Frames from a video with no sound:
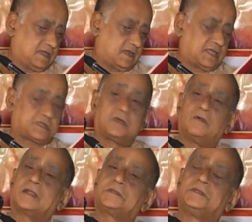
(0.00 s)

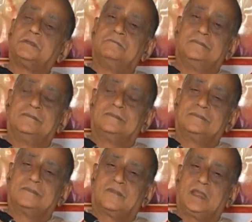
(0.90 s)
rasavarjam,
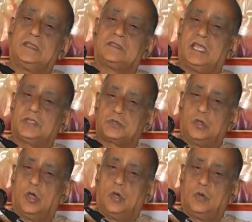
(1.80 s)
when he says
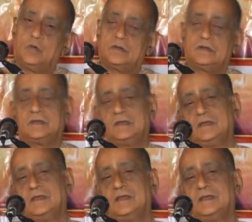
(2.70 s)
no,
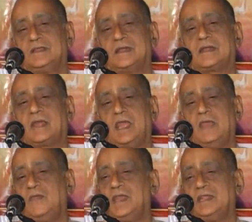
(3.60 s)
the
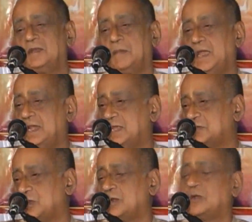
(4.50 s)
craving in the mind
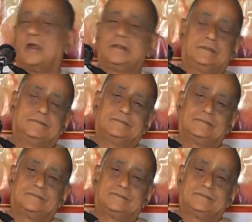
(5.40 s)
has not gone.
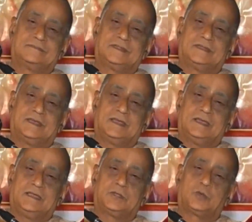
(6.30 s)

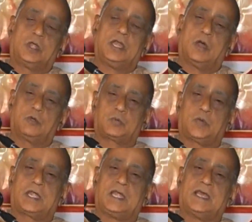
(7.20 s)
He has only
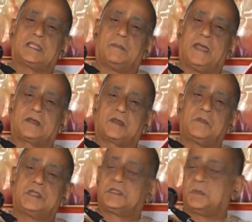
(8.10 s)
outwardly, as a matter
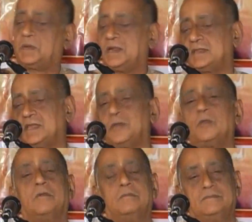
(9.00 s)
of discipline, said
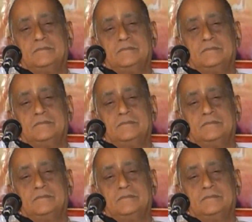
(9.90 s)
no.